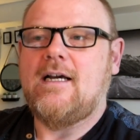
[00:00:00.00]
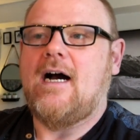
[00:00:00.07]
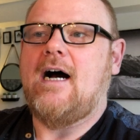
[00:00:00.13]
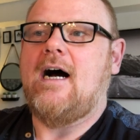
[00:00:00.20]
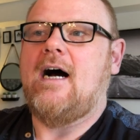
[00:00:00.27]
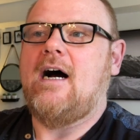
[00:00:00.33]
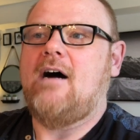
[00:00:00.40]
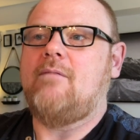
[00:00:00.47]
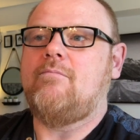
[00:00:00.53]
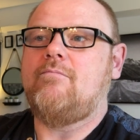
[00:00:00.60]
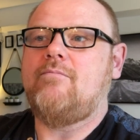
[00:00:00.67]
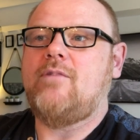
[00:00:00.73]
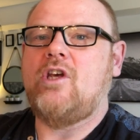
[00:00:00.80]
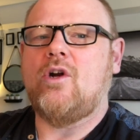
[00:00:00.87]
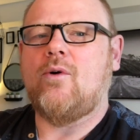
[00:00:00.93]

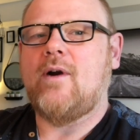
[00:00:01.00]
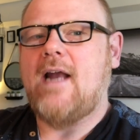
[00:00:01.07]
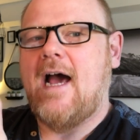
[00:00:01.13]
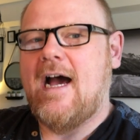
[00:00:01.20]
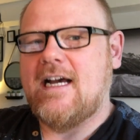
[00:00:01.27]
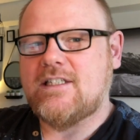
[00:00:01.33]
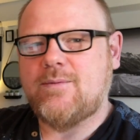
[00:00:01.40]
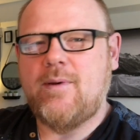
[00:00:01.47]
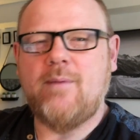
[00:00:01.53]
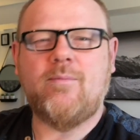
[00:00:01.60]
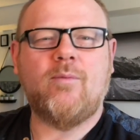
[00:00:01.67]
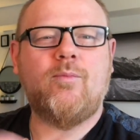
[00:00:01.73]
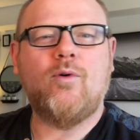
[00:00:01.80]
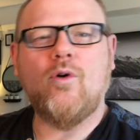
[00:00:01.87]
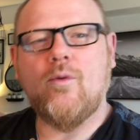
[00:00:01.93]
You know, and ask
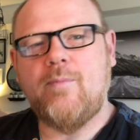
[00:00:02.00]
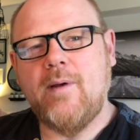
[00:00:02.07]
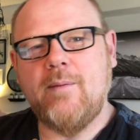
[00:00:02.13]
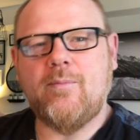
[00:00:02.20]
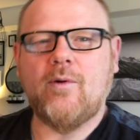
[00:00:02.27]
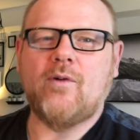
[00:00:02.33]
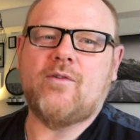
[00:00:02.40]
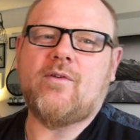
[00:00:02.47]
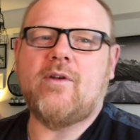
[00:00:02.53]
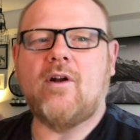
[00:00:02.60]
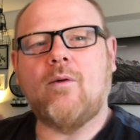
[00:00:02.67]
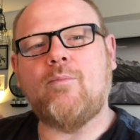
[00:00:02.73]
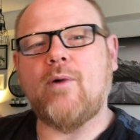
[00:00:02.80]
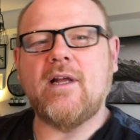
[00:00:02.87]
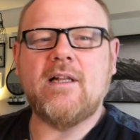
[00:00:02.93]
people, pull people, you
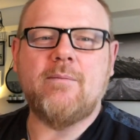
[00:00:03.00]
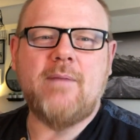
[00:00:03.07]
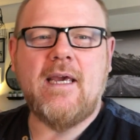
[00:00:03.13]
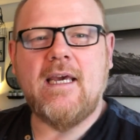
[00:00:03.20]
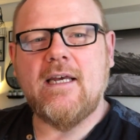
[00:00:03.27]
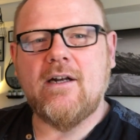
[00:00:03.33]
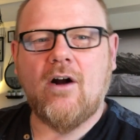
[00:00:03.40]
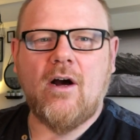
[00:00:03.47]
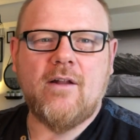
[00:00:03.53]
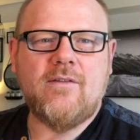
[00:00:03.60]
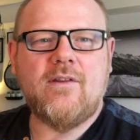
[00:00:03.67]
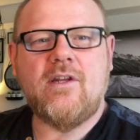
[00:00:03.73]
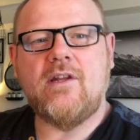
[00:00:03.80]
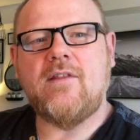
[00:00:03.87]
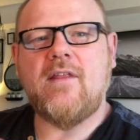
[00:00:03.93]
know, bring them in
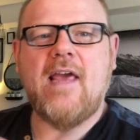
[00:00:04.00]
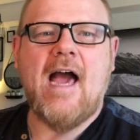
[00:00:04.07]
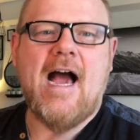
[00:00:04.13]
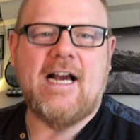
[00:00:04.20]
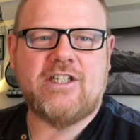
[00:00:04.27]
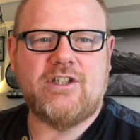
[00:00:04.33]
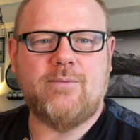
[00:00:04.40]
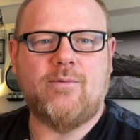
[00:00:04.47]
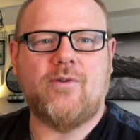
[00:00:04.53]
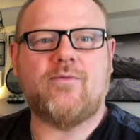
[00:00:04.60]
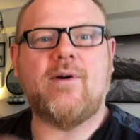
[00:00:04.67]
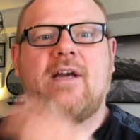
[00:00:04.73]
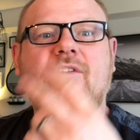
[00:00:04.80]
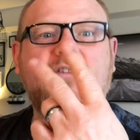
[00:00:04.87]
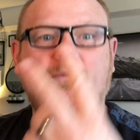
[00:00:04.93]
on the actionables,
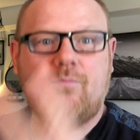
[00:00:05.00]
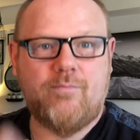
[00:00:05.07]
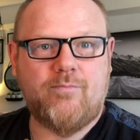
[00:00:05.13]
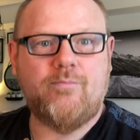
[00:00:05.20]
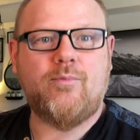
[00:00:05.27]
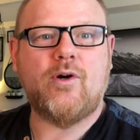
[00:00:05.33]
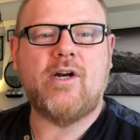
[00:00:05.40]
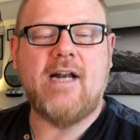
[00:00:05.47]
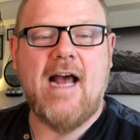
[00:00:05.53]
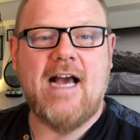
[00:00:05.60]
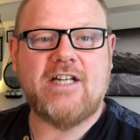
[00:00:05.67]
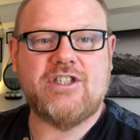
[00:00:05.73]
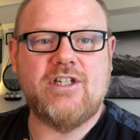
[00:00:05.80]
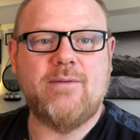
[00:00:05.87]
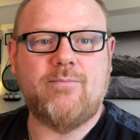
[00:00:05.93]
right? So put an
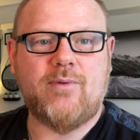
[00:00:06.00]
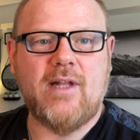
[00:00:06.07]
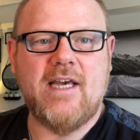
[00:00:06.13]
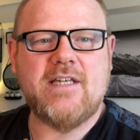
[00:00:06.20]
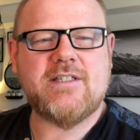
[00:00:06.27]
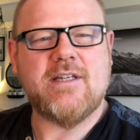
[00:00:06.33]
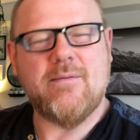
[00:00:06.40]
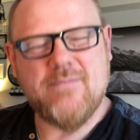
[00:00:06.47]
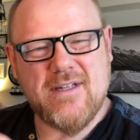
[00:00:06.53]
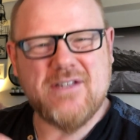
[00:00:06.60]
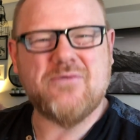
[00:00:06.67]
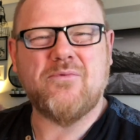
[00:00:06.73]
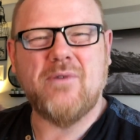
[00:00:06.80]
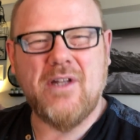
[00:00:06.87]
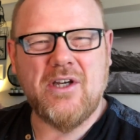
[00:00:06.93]
action in place, something
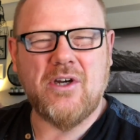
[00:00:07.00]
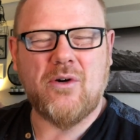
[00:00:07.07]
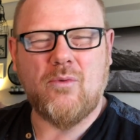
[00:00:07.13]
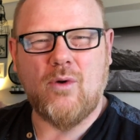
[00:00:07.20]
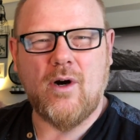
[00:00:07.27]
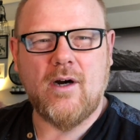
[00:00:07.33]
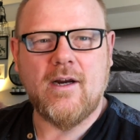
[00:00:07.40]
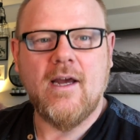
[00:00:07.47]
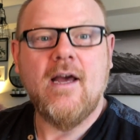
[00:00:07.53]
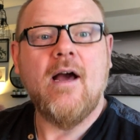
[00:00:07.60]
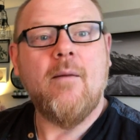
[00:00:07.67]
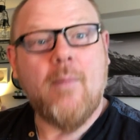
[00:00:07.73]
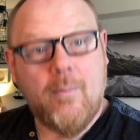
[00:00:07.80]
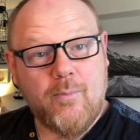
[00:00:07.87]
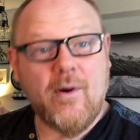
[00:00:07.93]
that's really going to work,
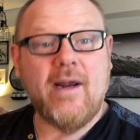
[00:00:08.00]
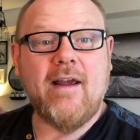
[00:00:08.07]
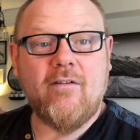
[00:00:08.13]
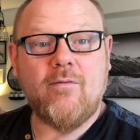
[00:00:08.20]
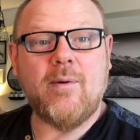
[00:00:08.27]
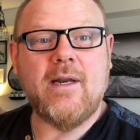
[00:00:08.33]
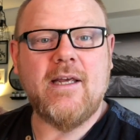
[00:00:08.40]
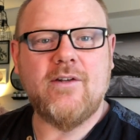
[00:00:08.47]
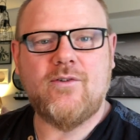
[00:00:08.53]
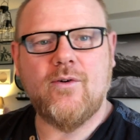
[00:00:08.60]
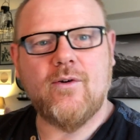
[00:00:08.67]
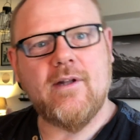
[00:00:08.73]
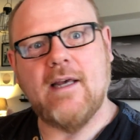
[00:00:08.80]
but bring everybody into it.